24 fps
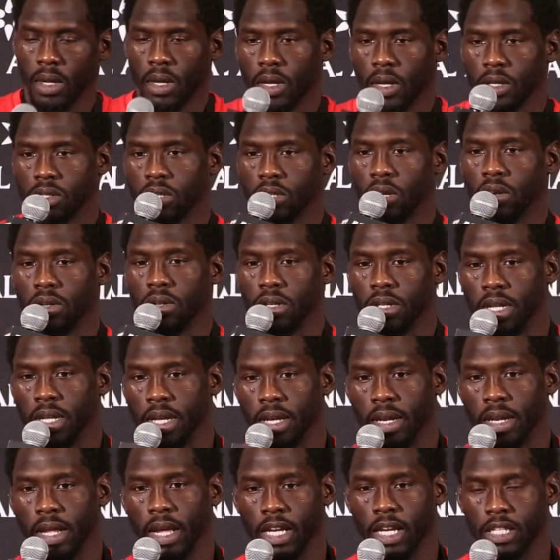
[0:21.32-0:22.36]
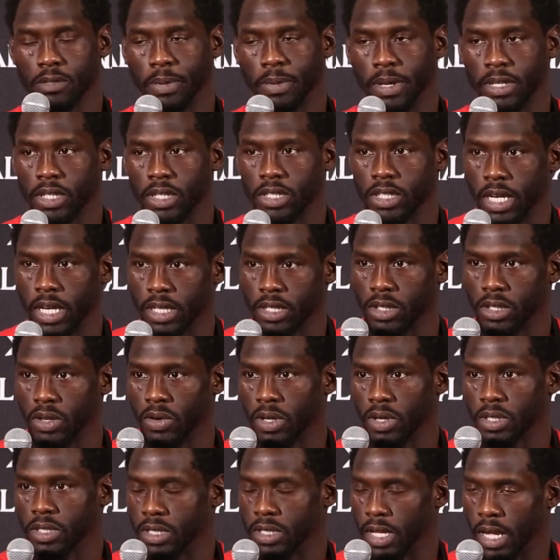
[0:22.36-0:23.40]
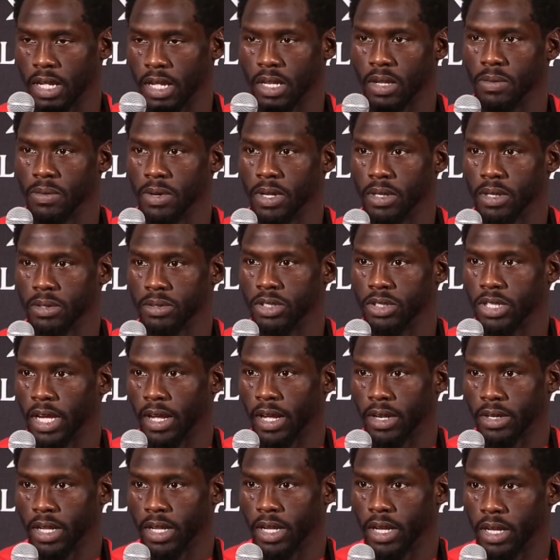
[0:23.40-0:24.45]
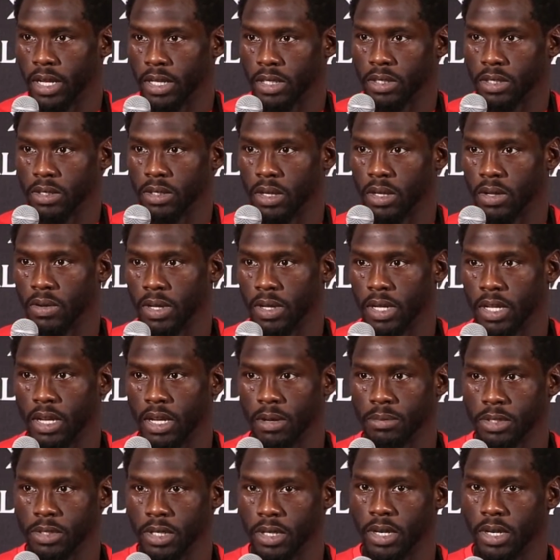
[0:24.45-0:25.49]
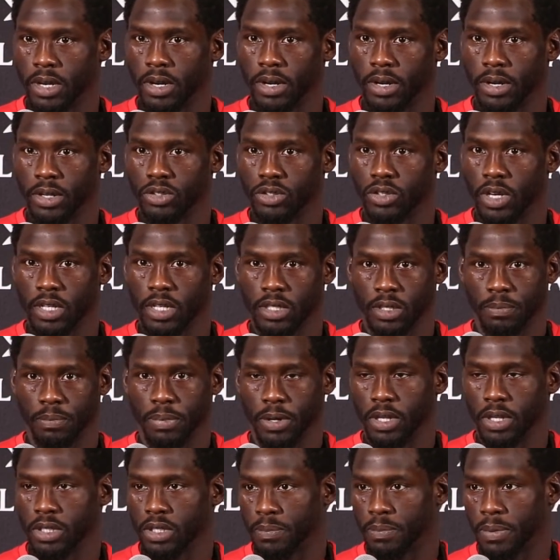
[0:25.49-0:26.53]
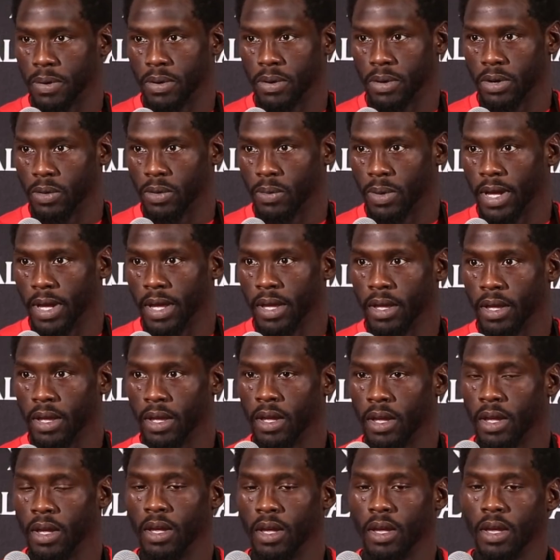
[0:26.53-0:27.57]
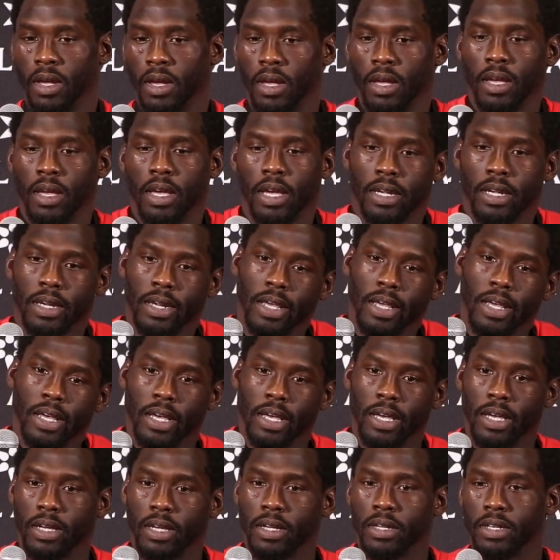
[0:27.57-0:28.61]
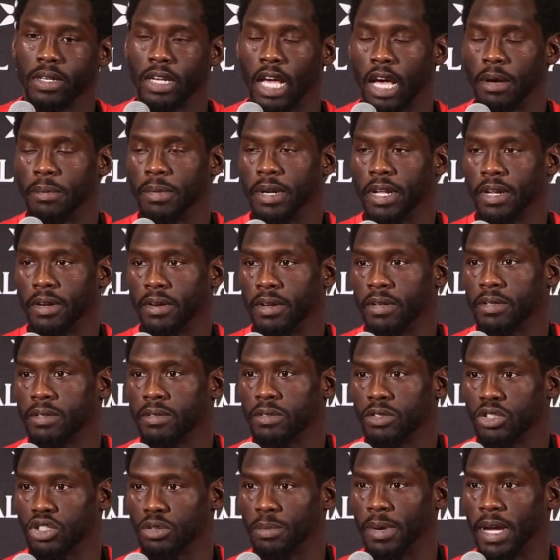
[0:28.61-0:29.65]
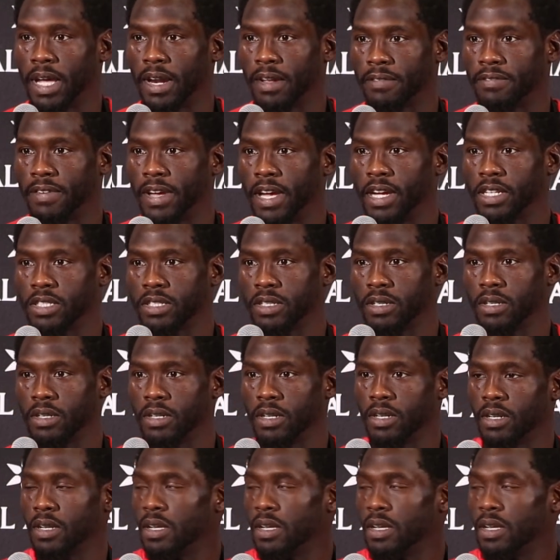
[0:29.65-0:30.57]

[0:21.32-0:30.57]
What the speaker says: He certainly did. I expected Jack to do exactly what Jack does. You know, he comes in there and he tries to put his opponent away in a dominant, dramatic fashion.